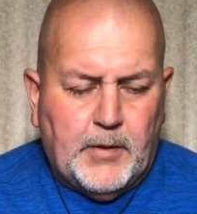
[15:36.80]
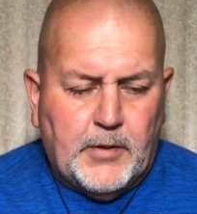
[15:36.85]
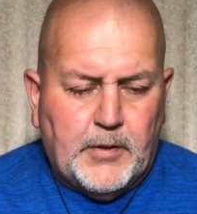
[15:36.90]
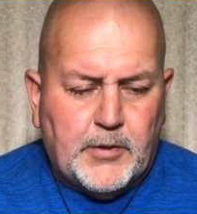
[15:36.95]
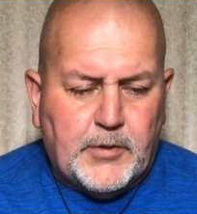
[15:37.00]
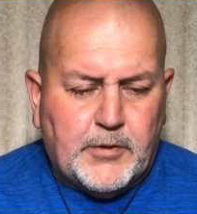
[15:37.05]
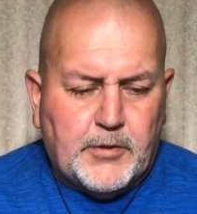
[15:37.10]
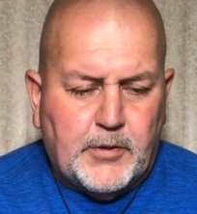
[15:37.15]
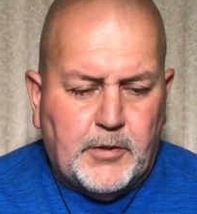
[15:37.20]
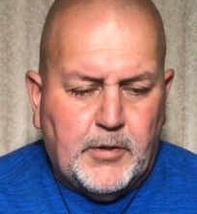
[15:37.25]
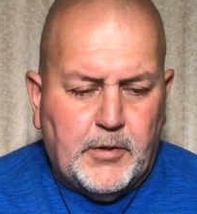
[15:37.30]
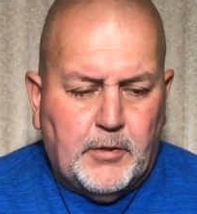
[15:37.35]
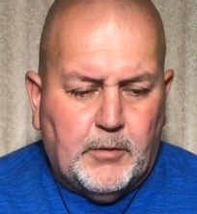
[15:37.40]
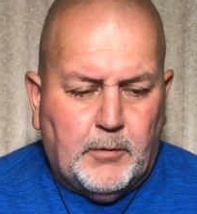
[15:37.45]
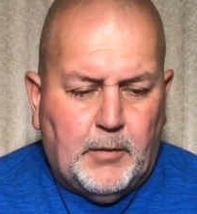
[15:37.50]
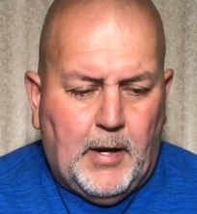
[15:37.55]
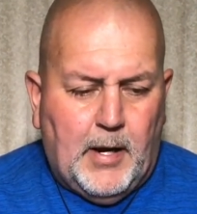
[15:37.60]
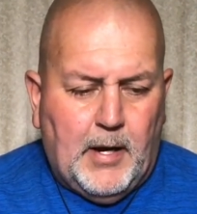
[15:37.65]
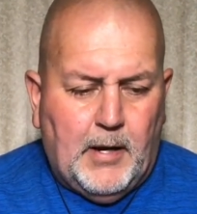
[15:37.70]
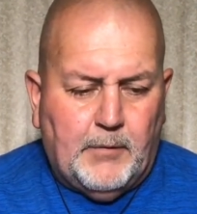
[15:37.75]
so you don't
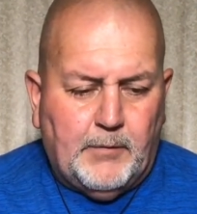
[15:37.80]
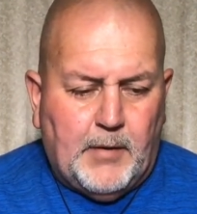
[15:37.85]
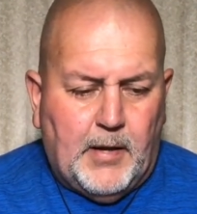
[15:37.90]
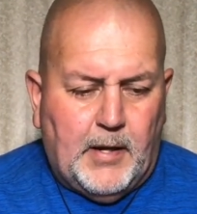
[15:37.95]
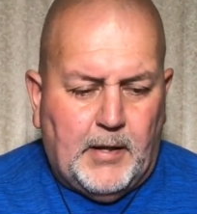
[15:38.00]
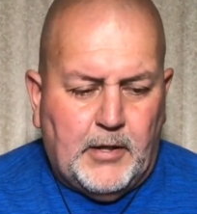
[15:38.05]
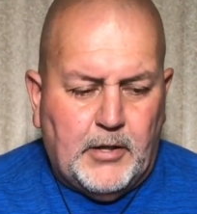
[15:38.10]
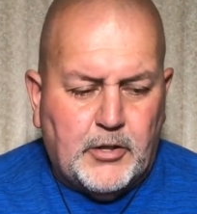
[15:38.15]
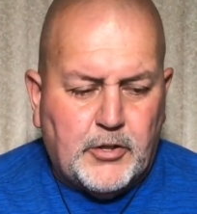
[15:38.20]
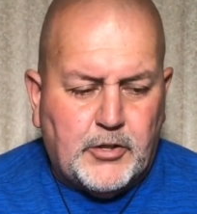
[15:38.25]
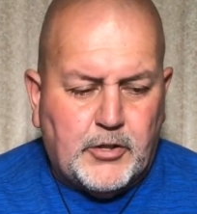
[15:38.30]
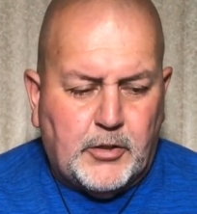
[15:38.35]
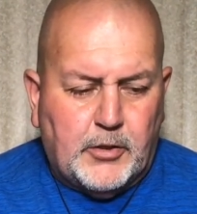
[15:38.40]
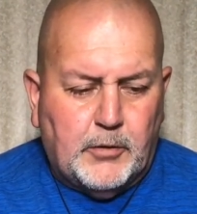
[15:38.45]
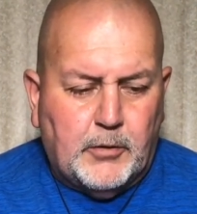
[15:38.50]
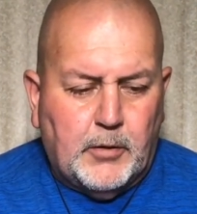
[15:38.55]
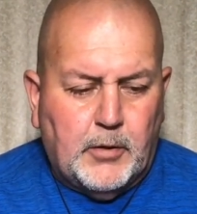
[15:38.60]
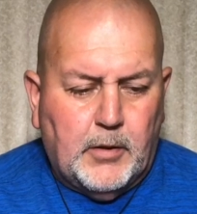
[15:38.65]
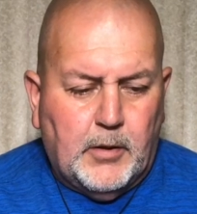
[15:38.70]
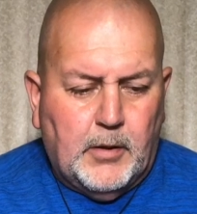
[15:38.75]
have that issue.
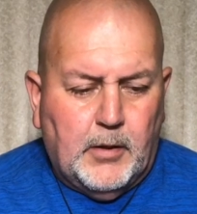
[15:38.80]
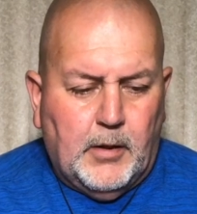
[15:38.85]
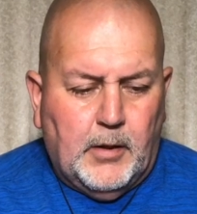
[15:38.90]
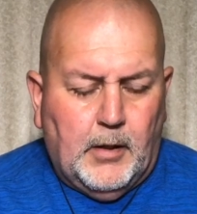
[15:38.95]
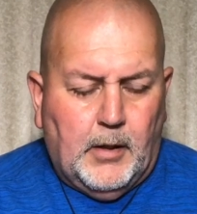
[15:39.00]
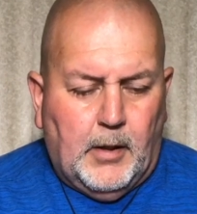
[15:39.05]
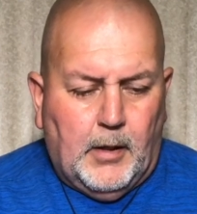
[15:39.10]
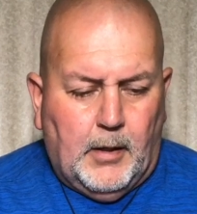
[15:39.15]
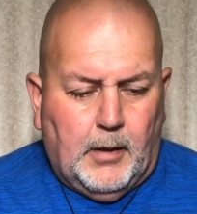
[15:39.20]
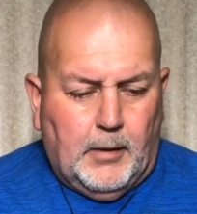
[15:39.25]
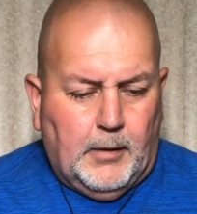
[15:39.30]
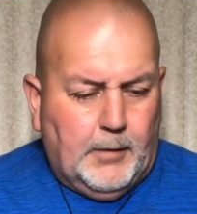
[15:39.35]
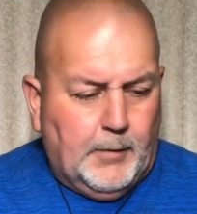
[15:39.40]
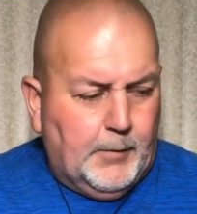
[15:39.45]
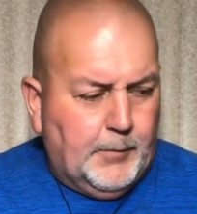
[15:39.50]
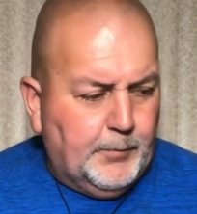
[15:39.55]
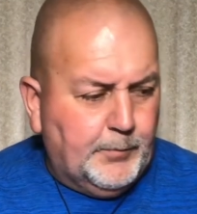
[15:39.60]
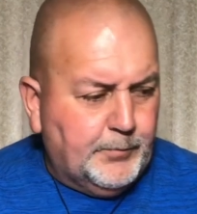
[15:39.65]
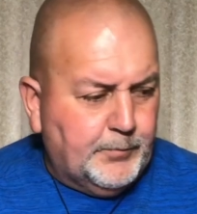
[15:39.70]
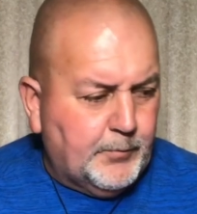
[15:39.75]

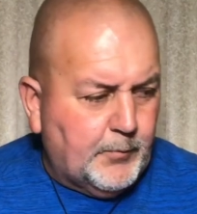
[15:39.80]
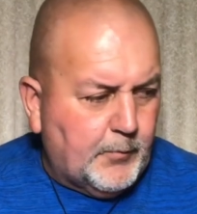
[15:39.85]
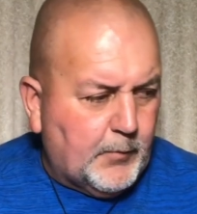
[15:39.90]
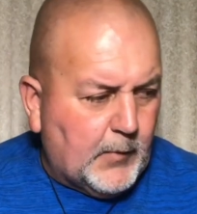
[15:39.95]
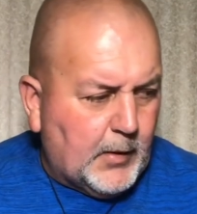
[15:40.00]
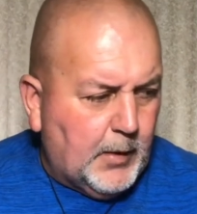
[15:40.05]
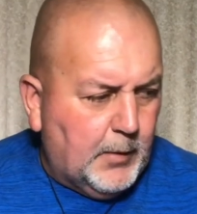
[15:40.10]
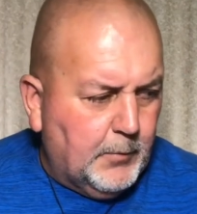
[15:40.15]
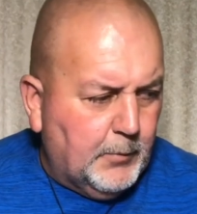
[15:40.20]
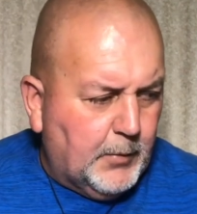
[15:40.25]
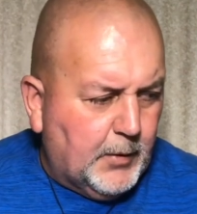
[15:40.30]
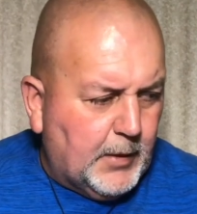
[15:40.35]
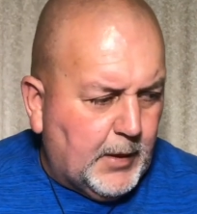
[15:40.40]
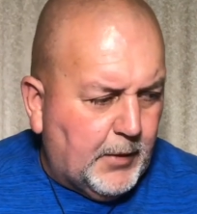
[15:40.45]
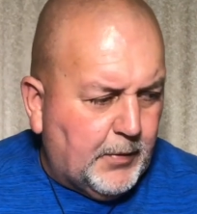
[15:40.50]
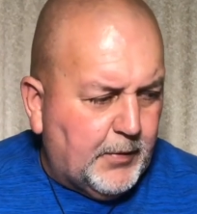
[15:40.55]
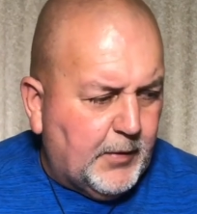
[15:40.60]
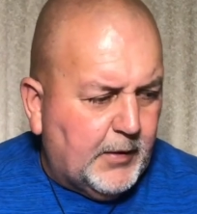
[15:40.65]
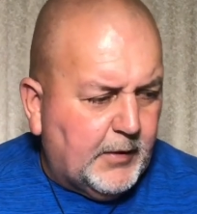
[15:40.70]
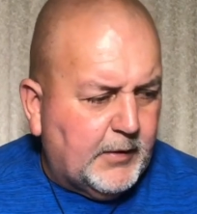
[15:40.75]
But I
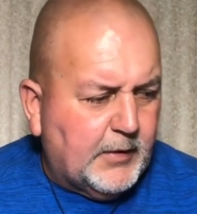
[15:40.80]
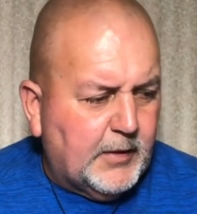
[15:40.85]
think